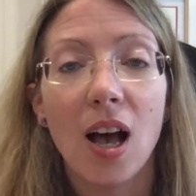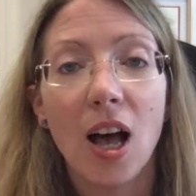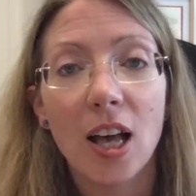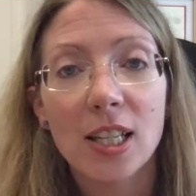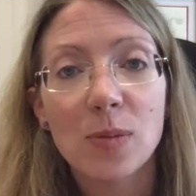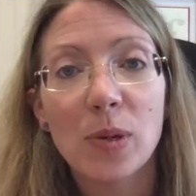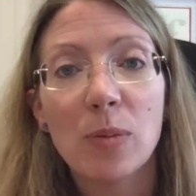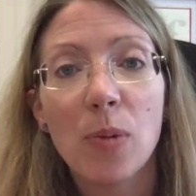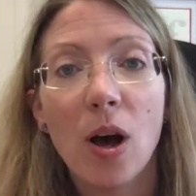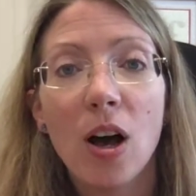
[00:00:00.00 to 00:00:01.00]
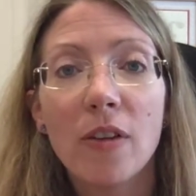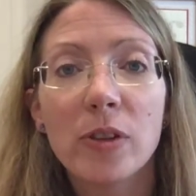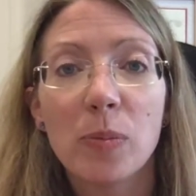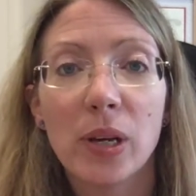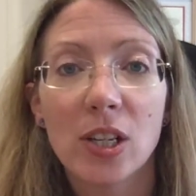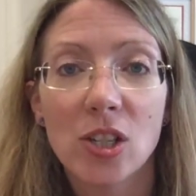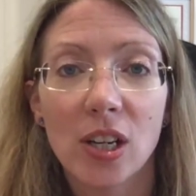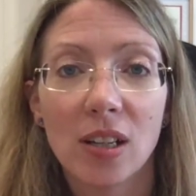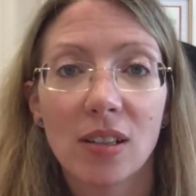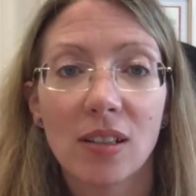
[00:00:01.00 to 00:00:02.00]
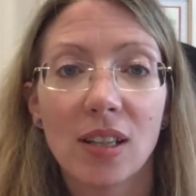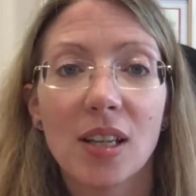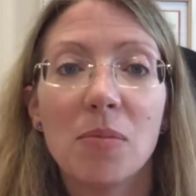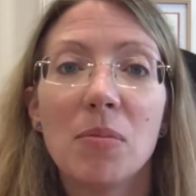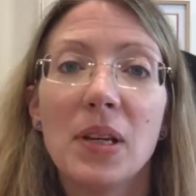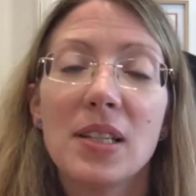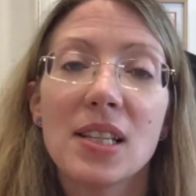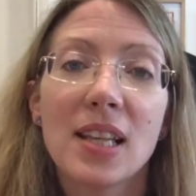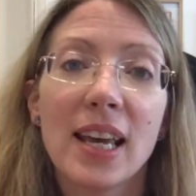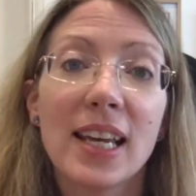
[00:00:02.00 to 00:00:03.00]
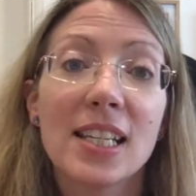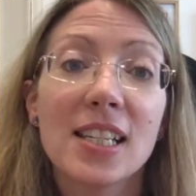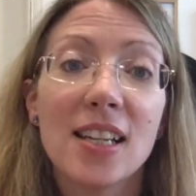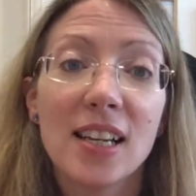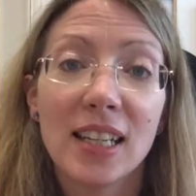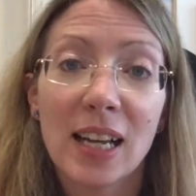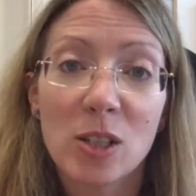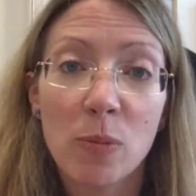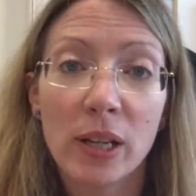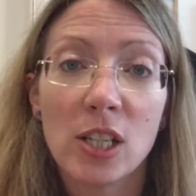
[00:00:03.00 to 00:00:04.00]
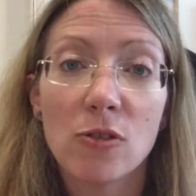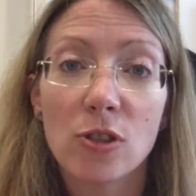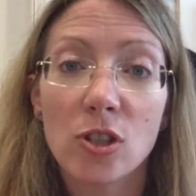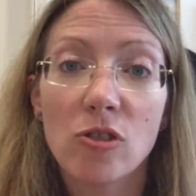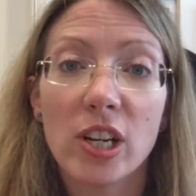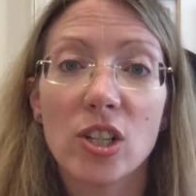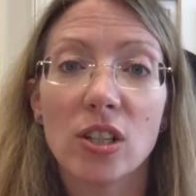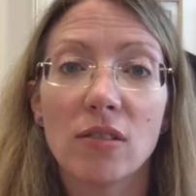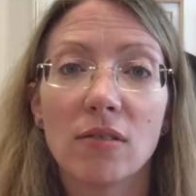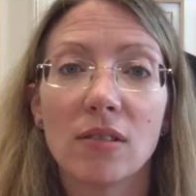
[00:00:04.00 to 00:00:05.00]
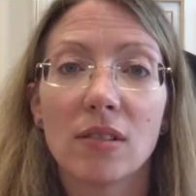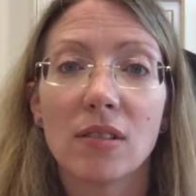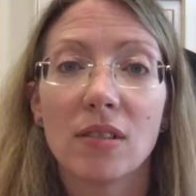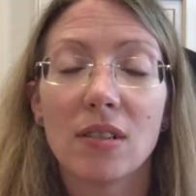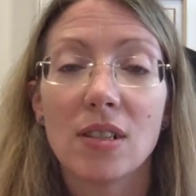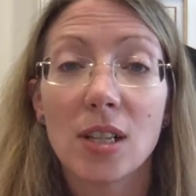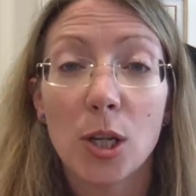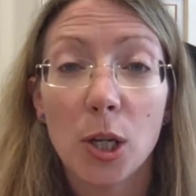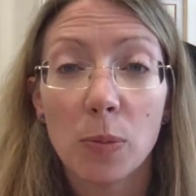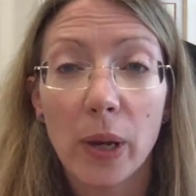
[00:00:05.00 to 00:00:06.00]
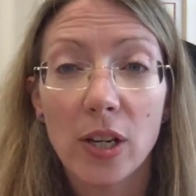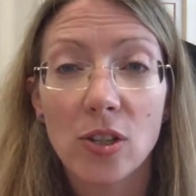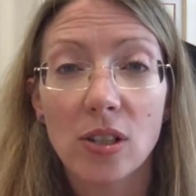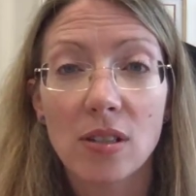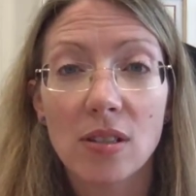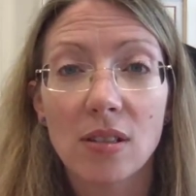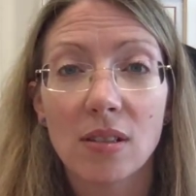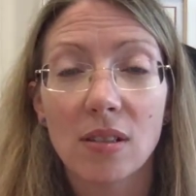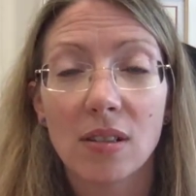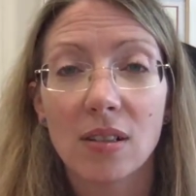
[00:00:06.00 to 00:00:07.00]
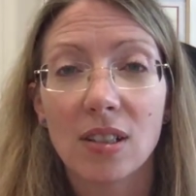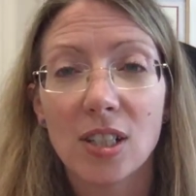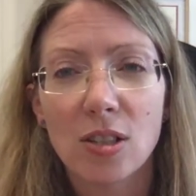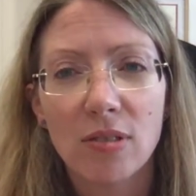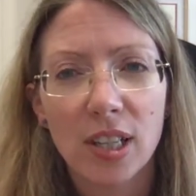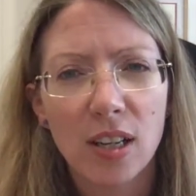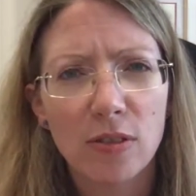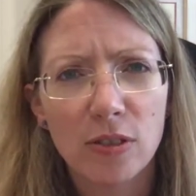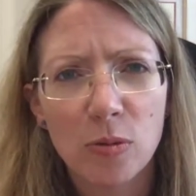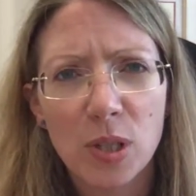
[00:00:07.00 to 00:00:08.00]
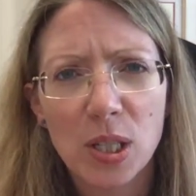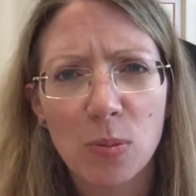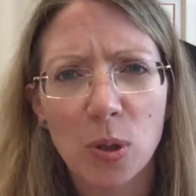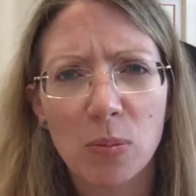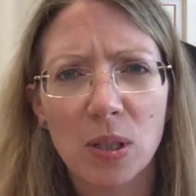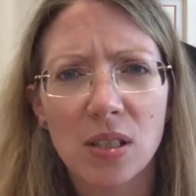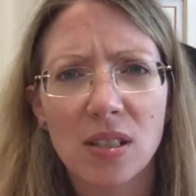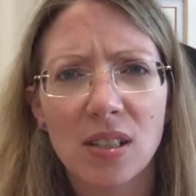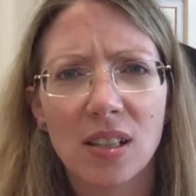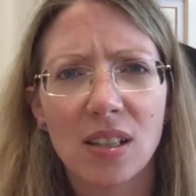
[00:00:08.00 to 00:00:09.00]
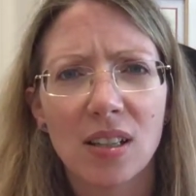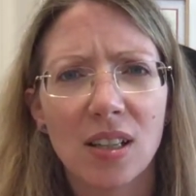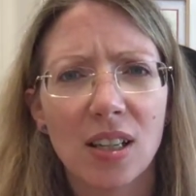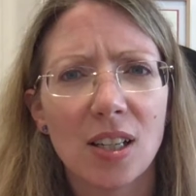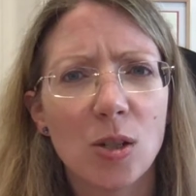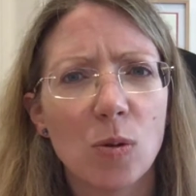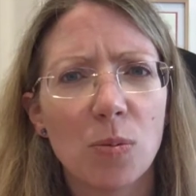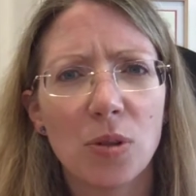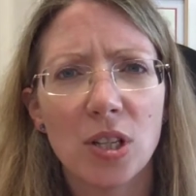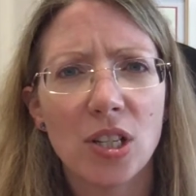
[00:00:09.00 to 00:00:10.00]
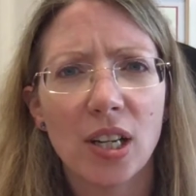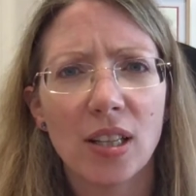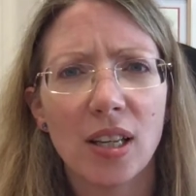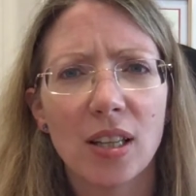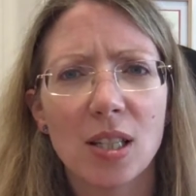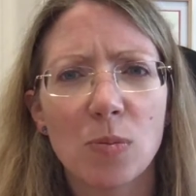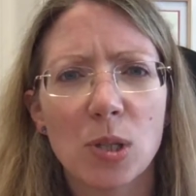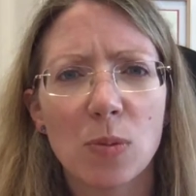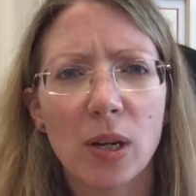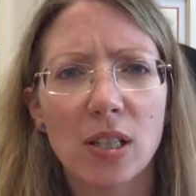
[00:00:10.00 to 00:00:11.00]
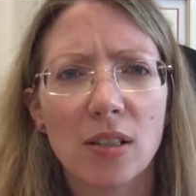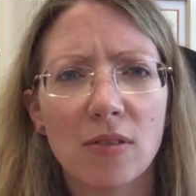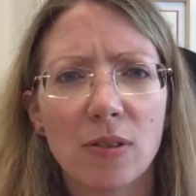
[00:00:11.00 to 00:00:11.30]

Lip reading: Us being part of the picture means that they get to learn how to manage frustration, to learn patience, to recover from disappointments, and to appreciate the other's perspective.